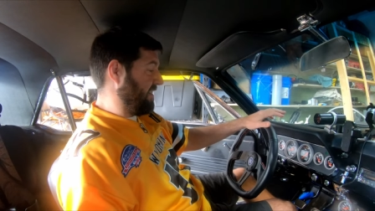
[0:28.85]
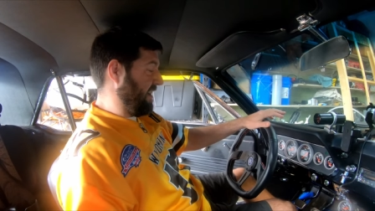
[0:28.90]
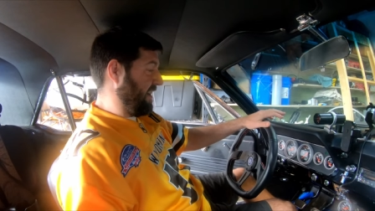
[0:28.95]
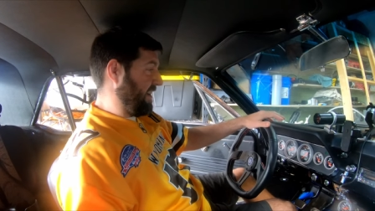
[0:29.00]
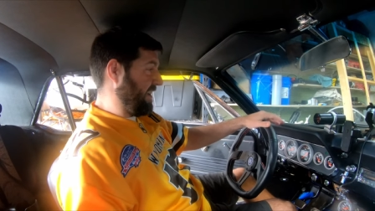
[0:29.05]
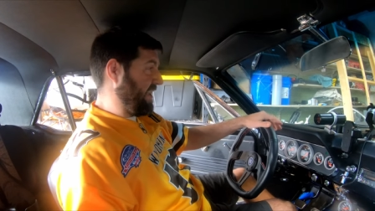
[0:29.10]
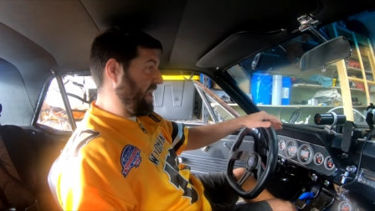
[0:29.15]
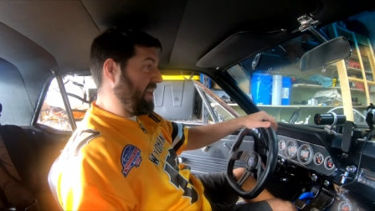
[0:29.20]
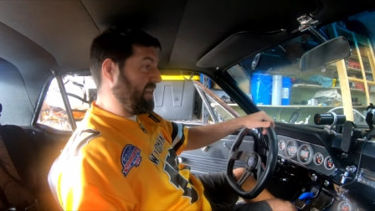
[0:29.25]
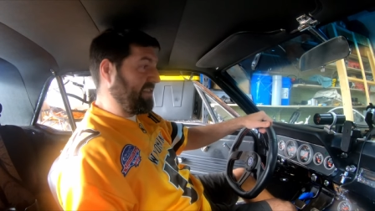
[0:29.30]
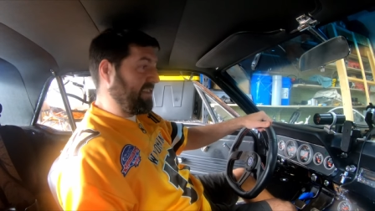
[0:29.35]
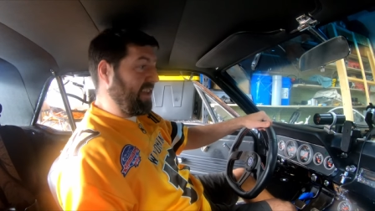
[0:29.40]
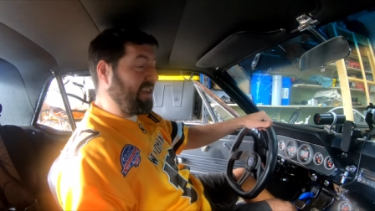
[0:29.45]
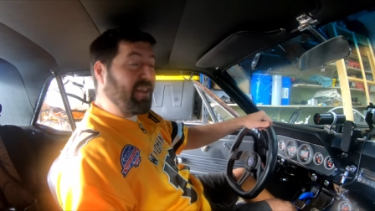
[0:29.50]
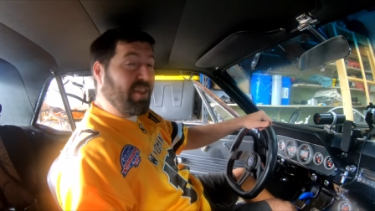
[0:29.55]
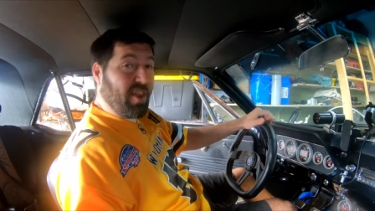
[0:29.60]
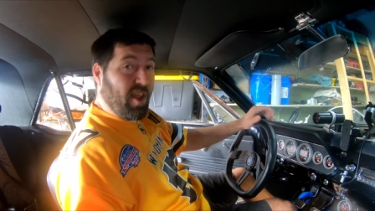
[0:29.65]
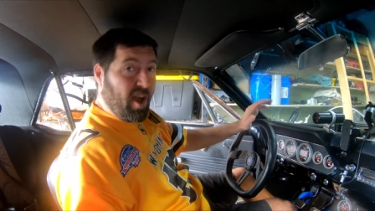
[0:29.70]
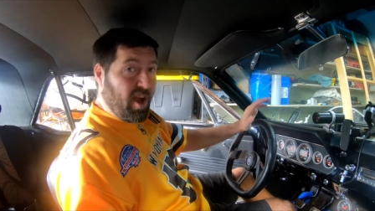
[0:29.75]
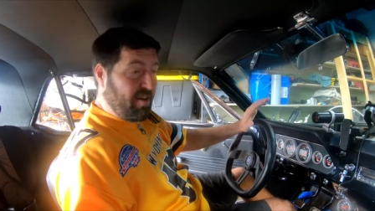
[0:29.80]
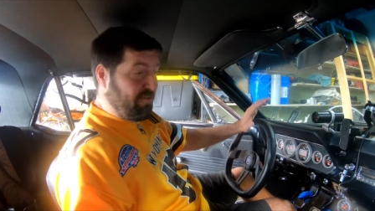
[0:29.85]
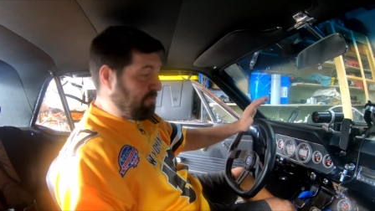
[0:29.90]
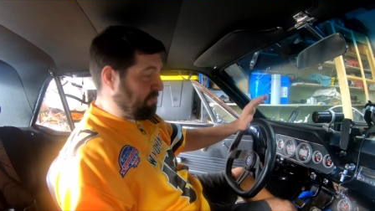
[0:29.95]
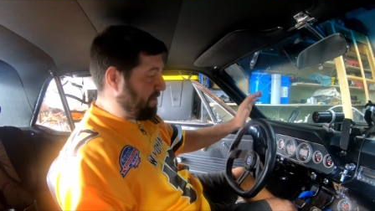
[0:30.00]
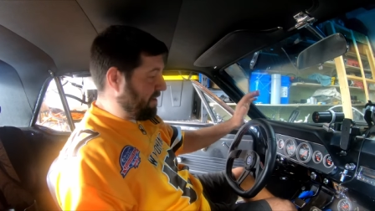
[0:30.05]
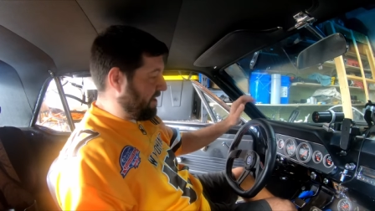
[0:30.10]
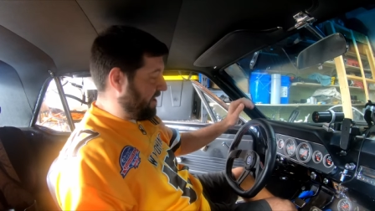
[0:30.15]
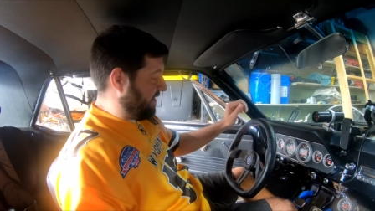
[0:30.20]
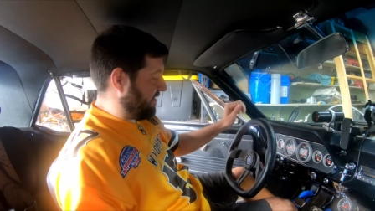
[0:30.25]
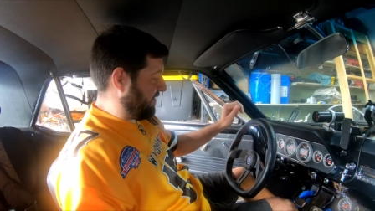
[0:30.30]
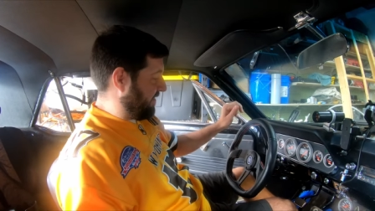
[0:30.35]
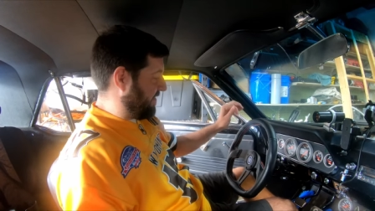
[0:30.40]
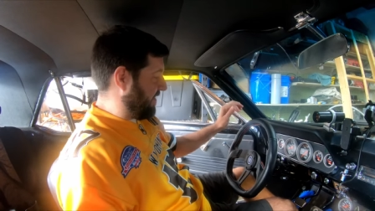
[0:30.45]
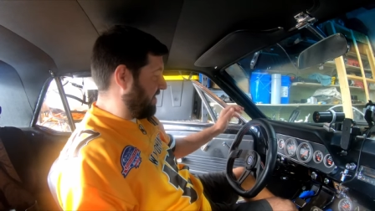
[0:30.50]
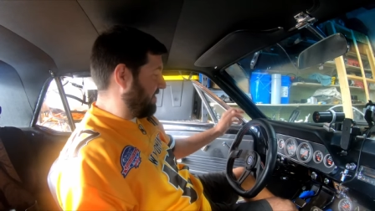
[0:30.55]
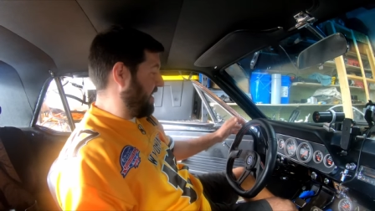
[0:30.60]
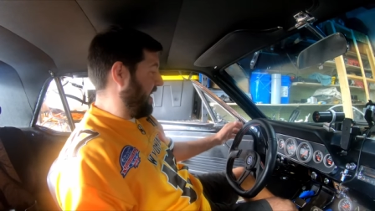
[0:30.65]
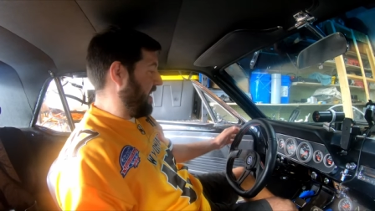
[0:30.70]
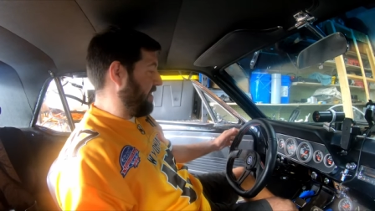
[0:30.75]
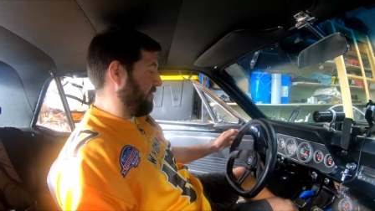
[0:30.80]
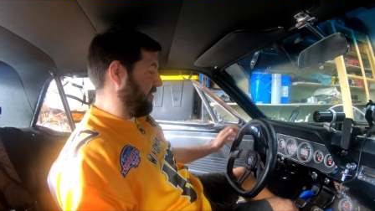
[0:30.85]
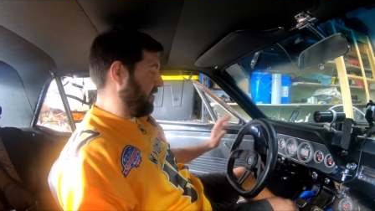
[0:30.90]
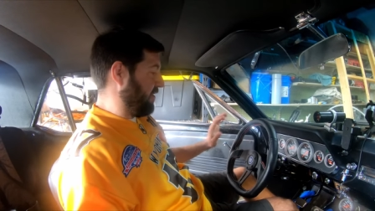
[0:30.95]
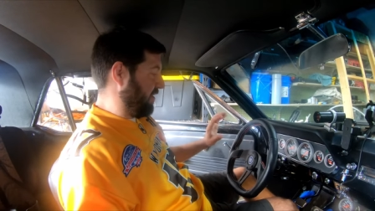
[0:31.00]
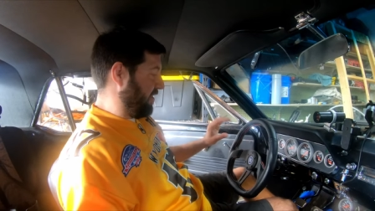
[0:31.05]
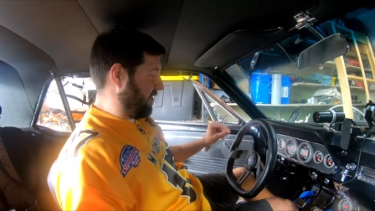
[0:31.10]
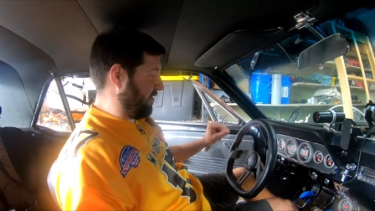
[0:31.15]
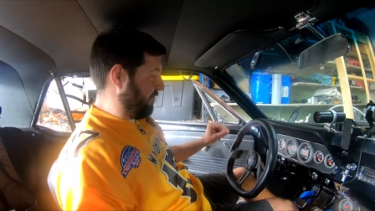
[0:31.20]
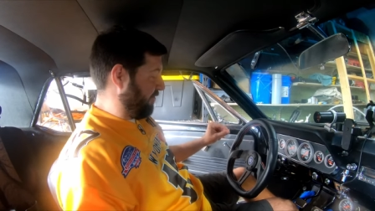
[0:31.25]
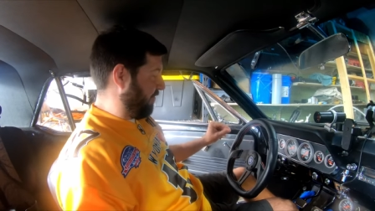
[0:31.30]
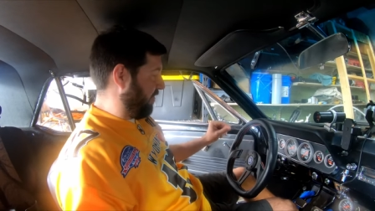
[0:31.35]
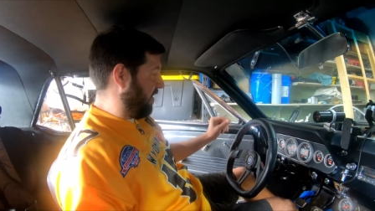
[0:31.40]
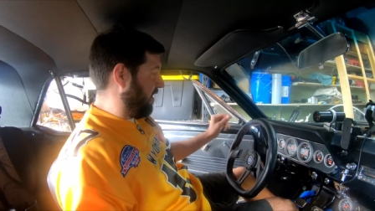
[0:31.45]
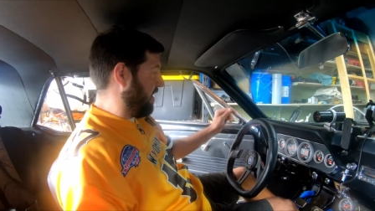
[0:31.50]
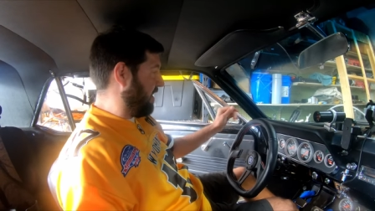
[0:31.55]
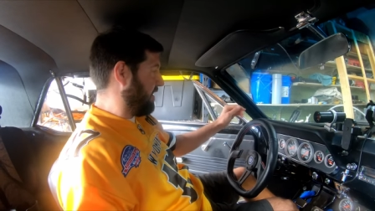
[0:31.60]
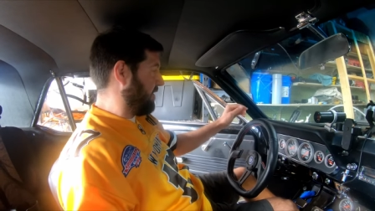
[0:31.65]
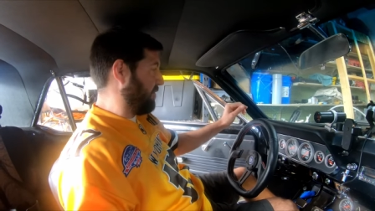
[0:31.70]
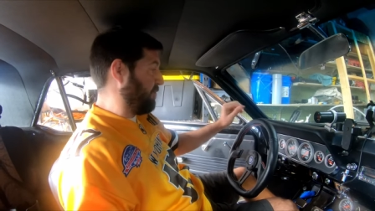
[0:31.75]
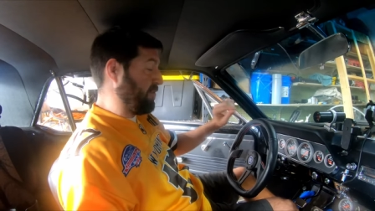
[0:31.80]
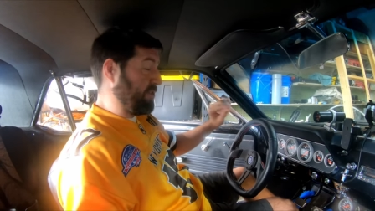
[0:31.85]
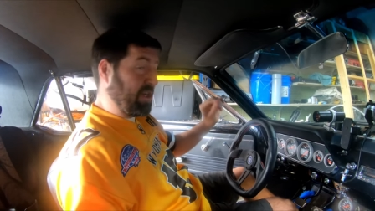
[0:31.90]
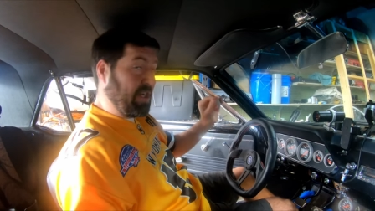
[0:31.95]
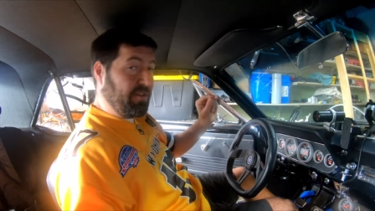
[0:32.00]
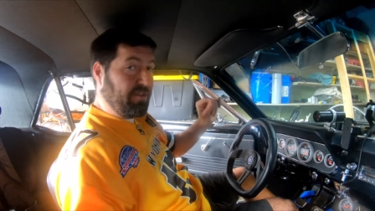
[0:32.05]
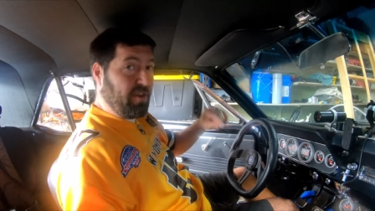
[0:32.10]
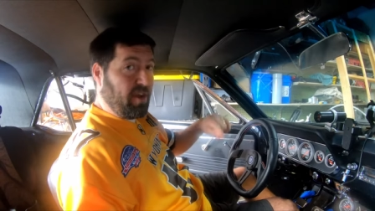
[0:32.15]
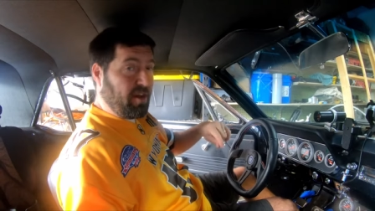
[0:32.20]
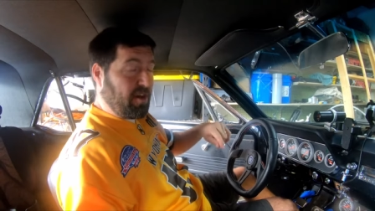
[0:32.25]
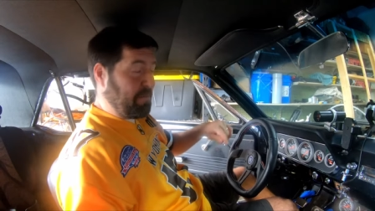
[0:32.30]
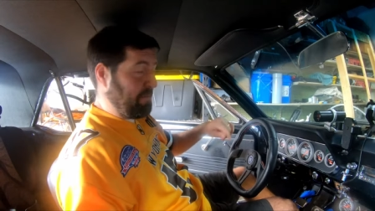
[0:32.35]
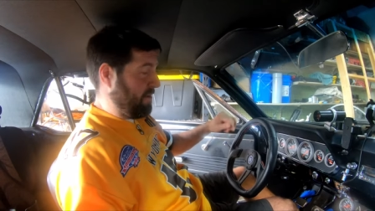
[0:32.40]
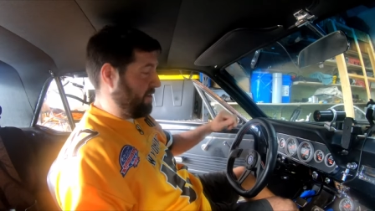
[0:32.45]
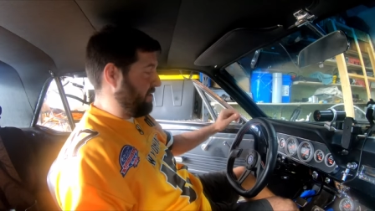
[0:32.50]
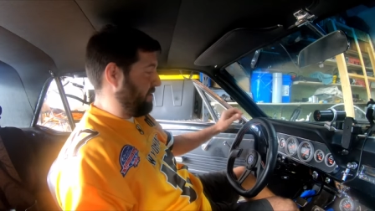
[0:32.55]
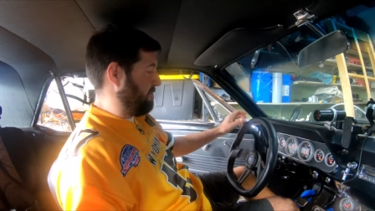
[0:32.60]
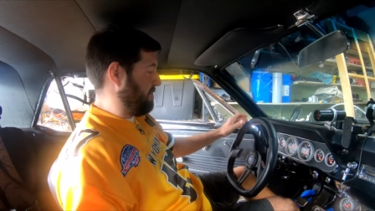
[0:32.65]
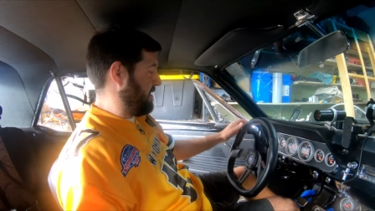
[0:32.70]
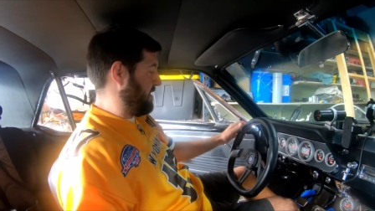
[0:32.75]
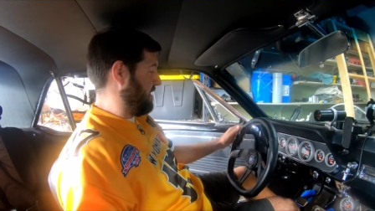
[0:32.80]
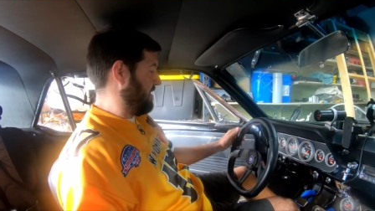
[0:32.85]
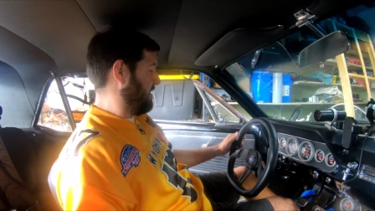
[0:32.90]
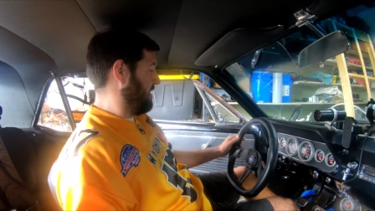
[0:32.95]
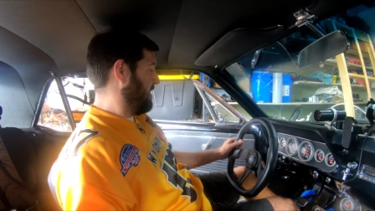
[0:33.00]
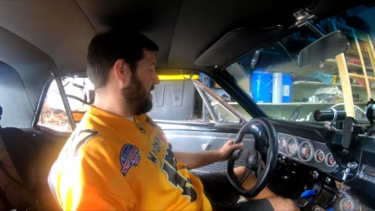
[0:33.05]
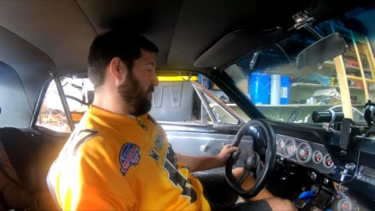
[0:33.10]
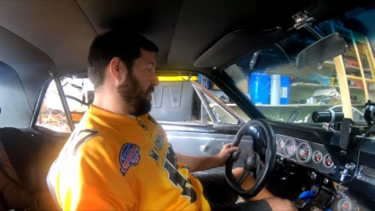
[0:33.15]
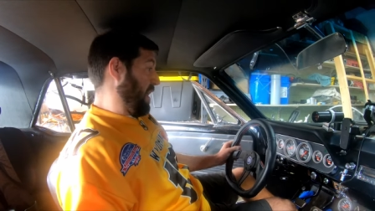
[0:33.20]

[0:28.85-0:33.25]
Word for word: I can't say love because it does have a little flaw, which I'll talk about in a minute,